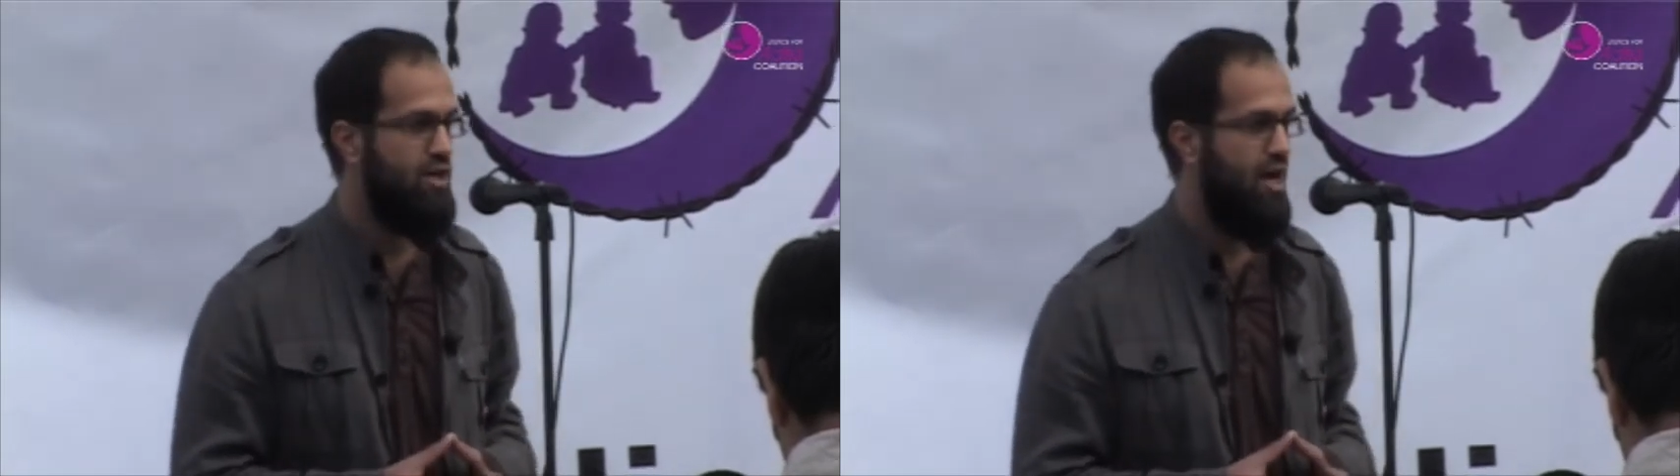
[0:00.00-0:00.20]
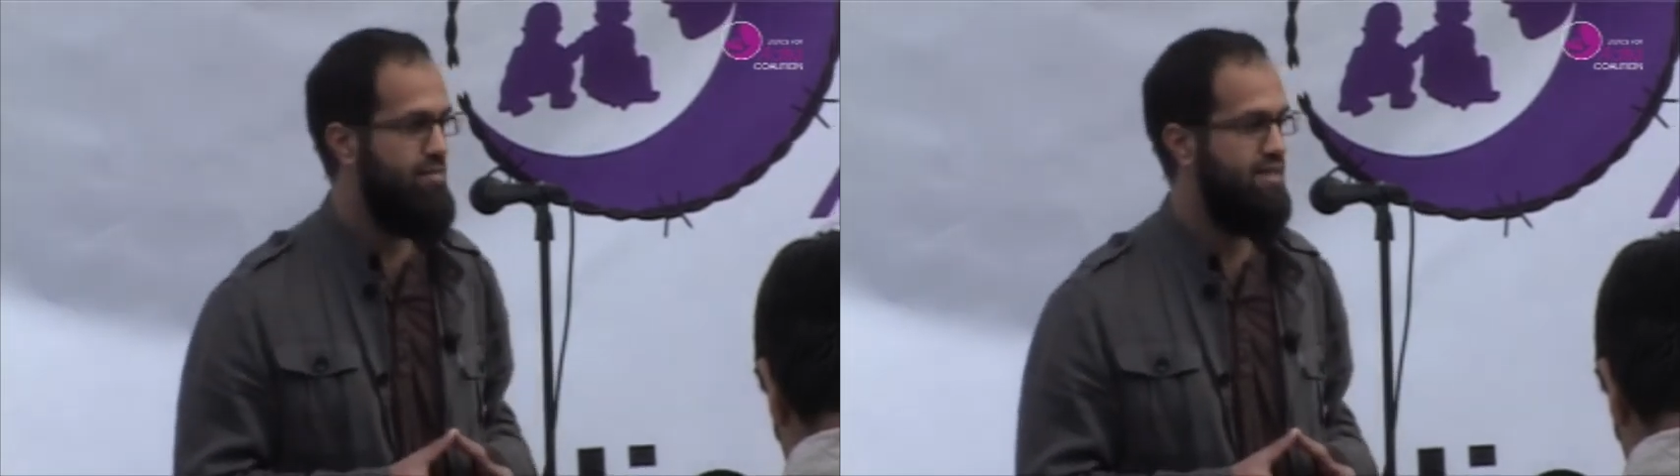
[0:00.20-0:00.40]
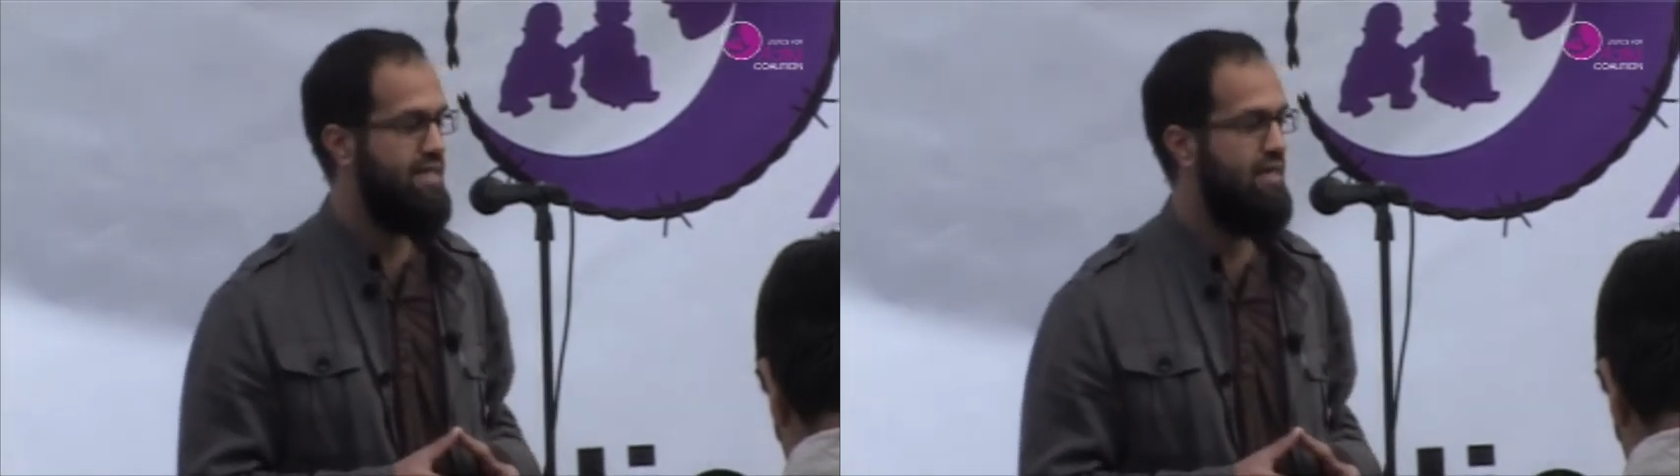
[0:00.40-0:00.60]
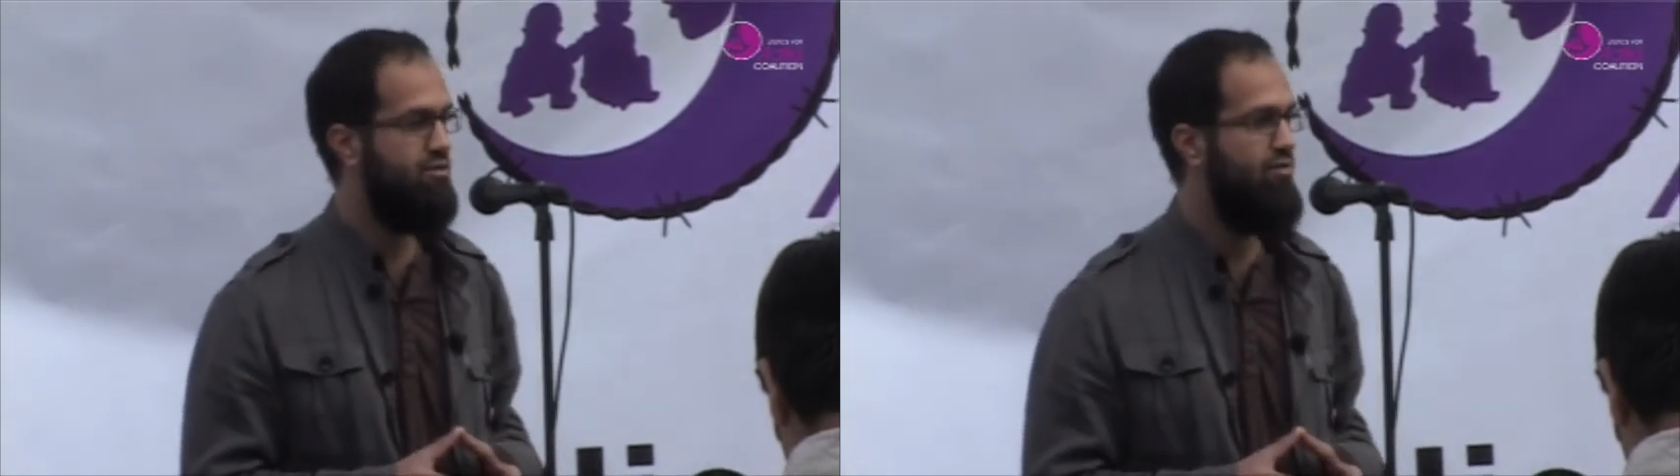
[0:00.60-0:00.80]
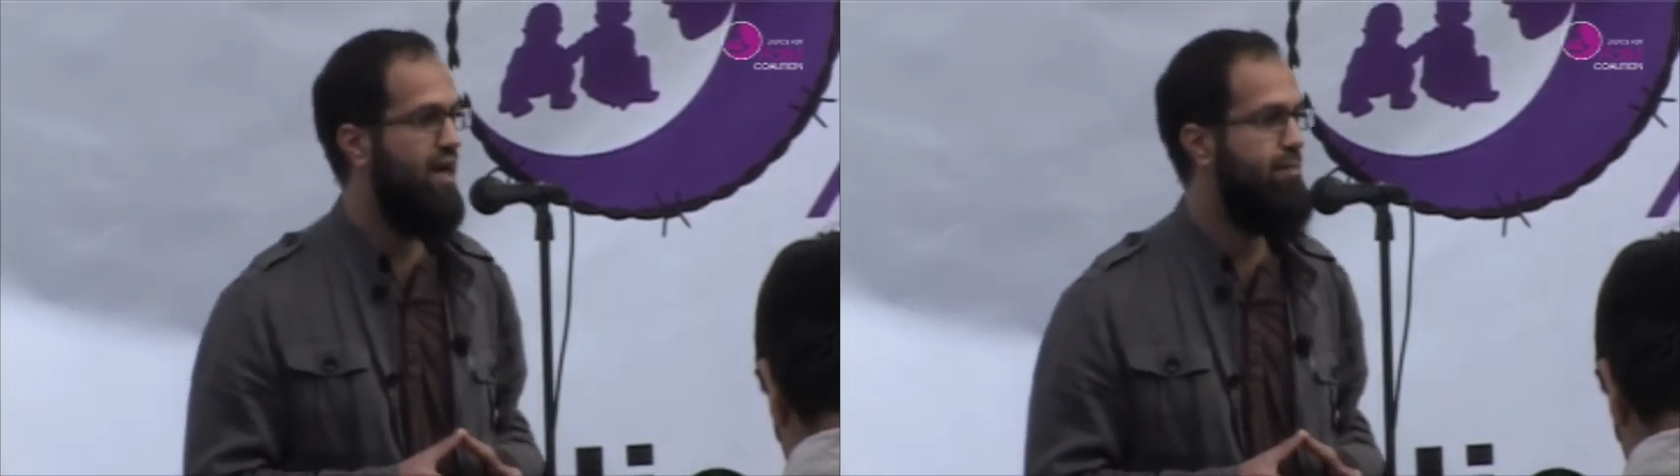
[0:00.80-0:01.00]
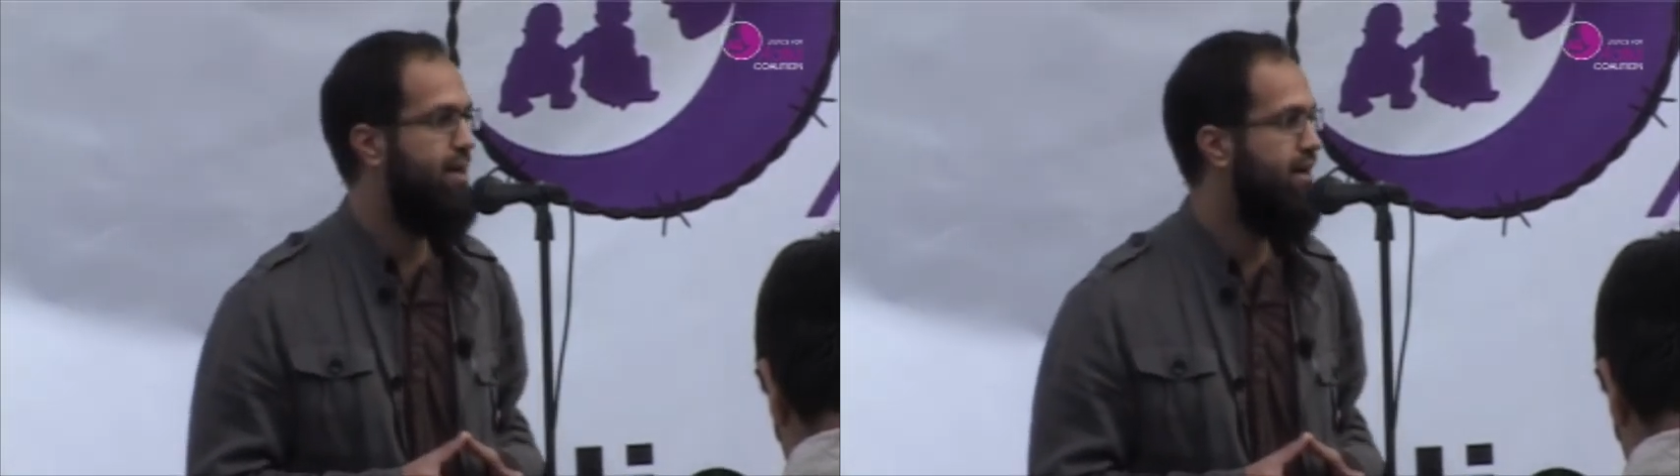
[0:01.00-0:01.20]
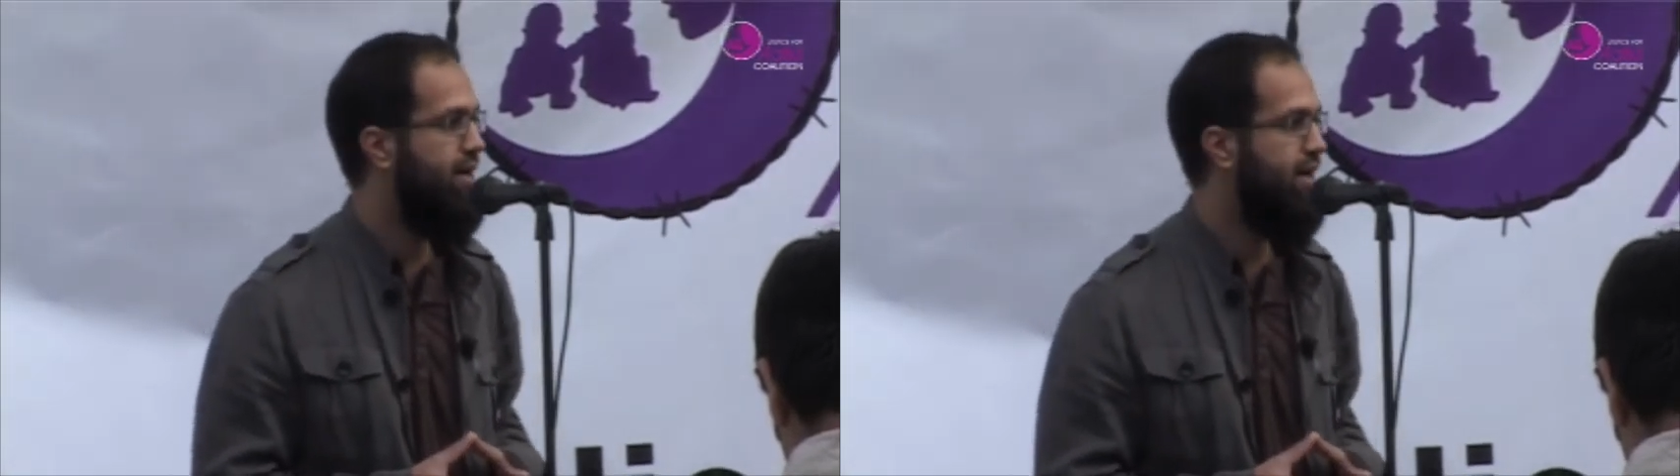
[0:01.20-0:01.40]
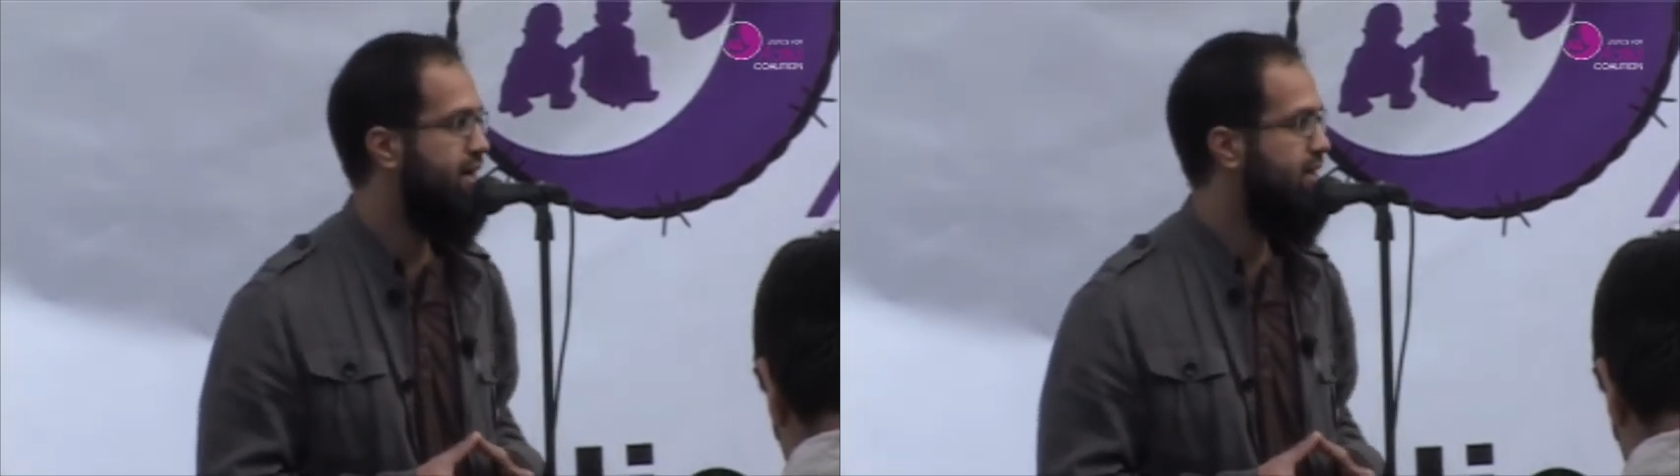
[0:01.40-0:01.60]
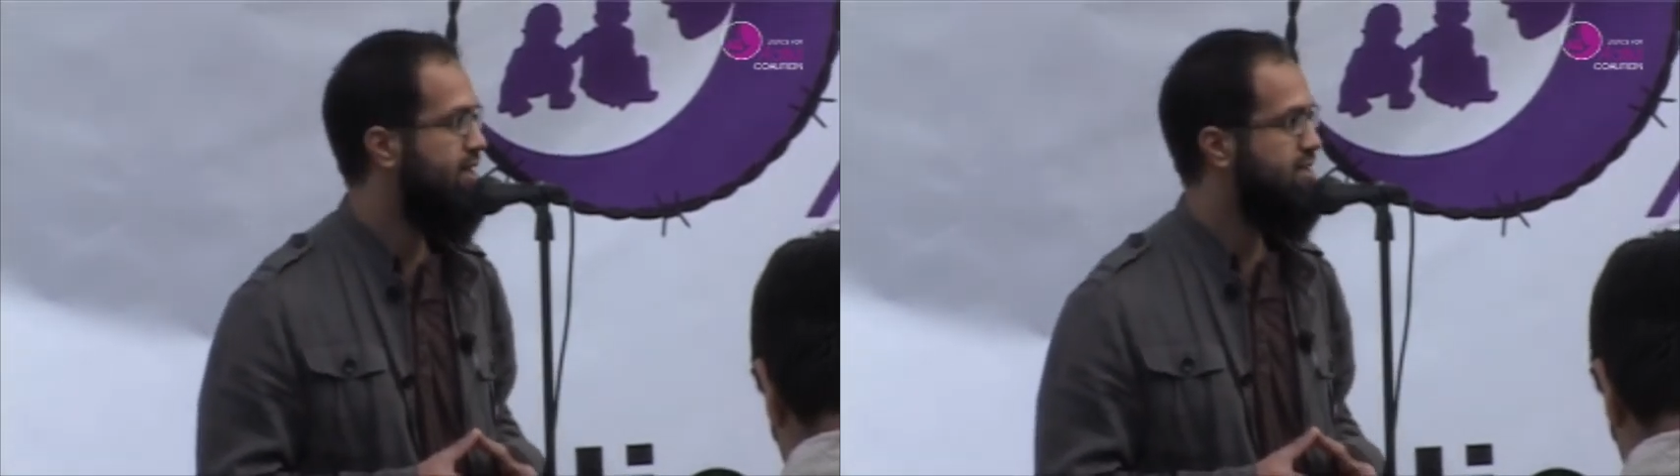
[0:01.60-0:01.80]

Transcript: diamonds out of Liberia